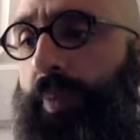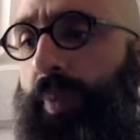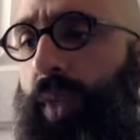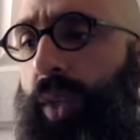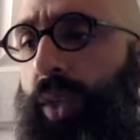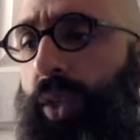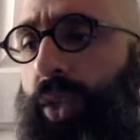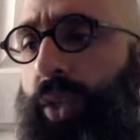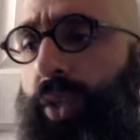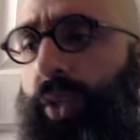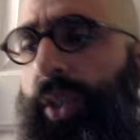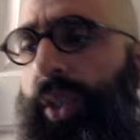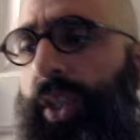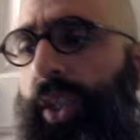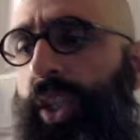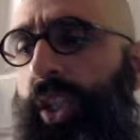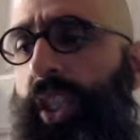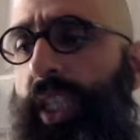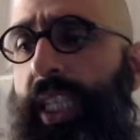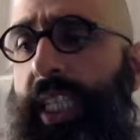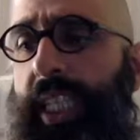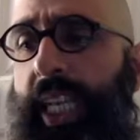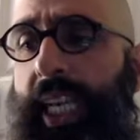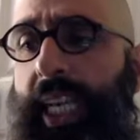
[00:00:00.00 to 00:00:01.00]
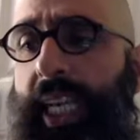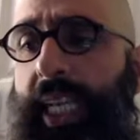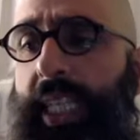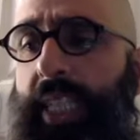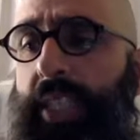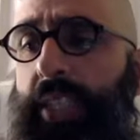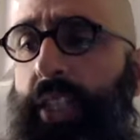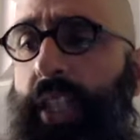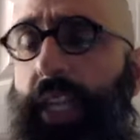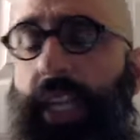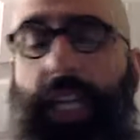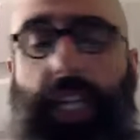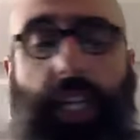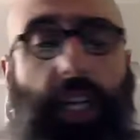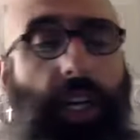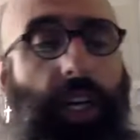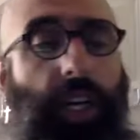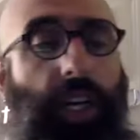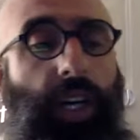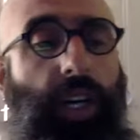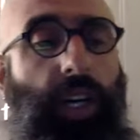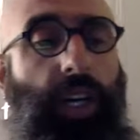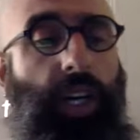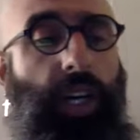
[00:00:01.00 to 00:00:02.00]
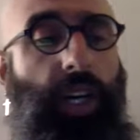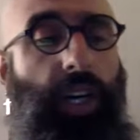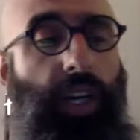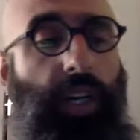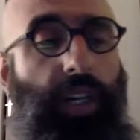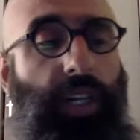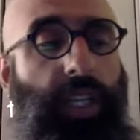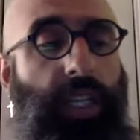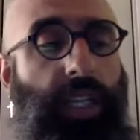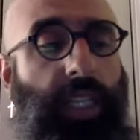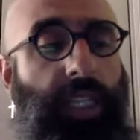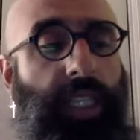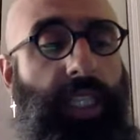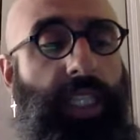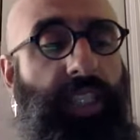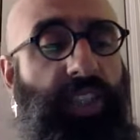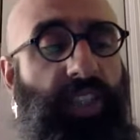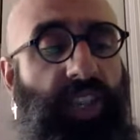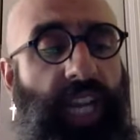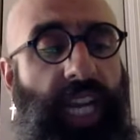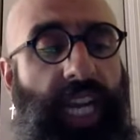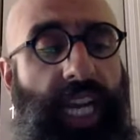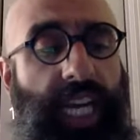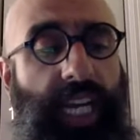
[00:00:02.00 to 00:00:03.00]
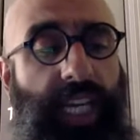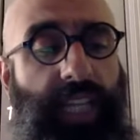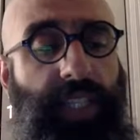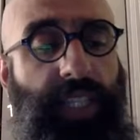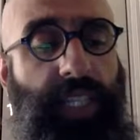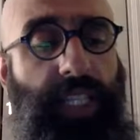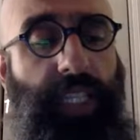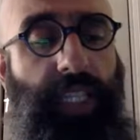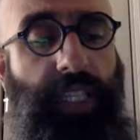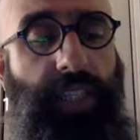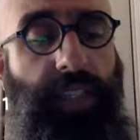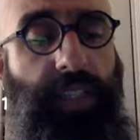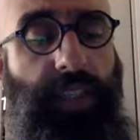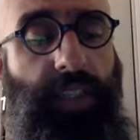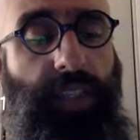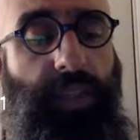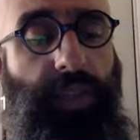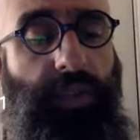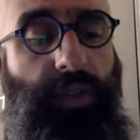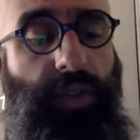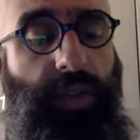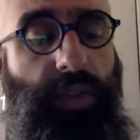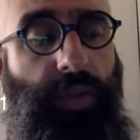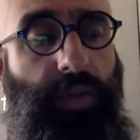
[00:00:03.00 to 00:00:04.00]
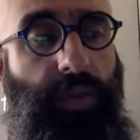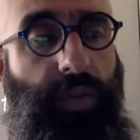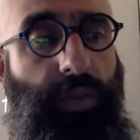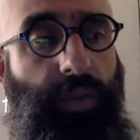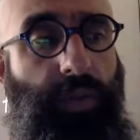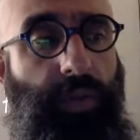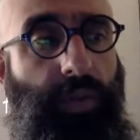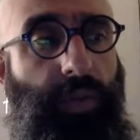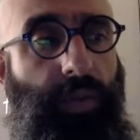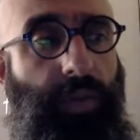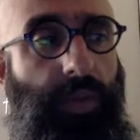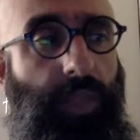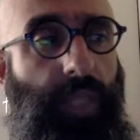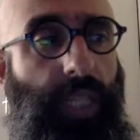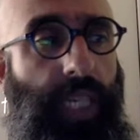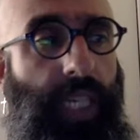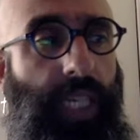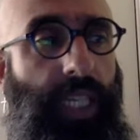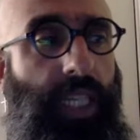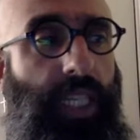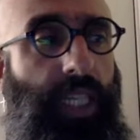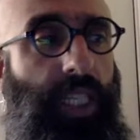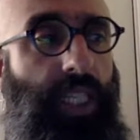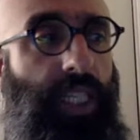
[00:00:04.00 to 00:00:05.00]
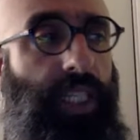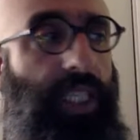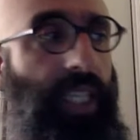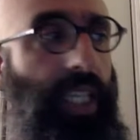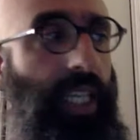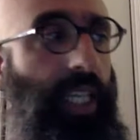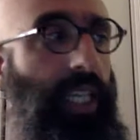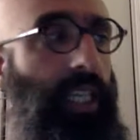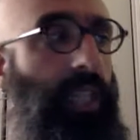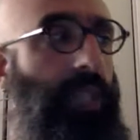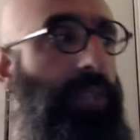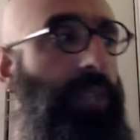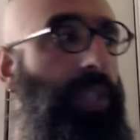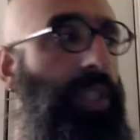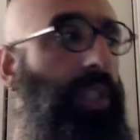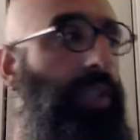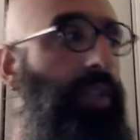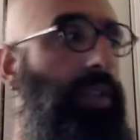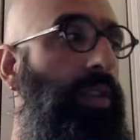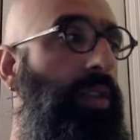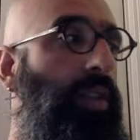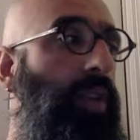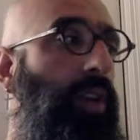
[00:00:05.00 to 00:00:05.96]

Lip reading: So in early days, these are how they kind of understand themselves, and